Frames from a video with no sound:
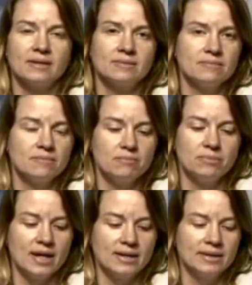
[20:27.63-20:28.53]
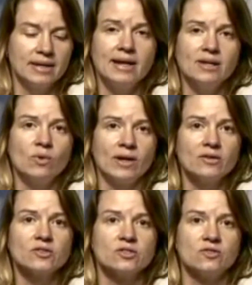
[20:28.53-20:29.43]
blindly anyone
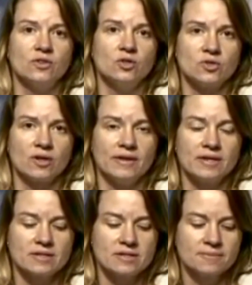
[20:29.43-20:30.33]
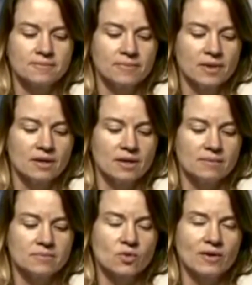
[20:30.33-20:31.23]
else's views on this.
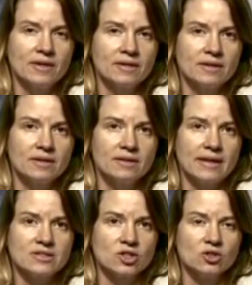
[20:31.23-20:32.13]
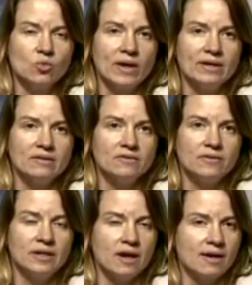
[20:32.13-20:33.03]
So I think that that's a good way
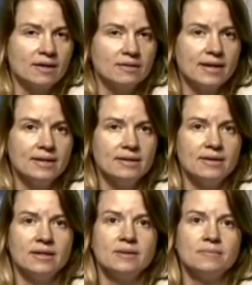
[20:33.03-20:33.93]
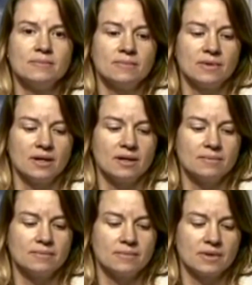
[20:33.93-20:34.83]
of inoculating him
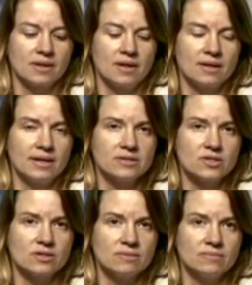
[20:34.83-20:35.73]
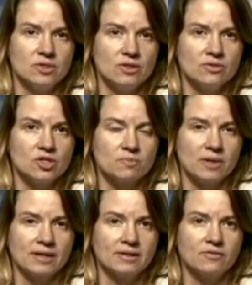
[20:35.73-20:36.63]
against, just
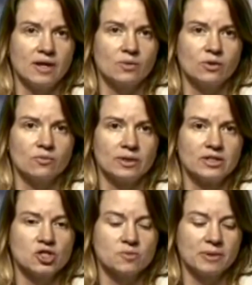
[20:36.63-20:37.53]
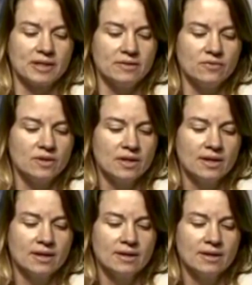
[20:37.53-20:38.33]
blindly following a religious belief.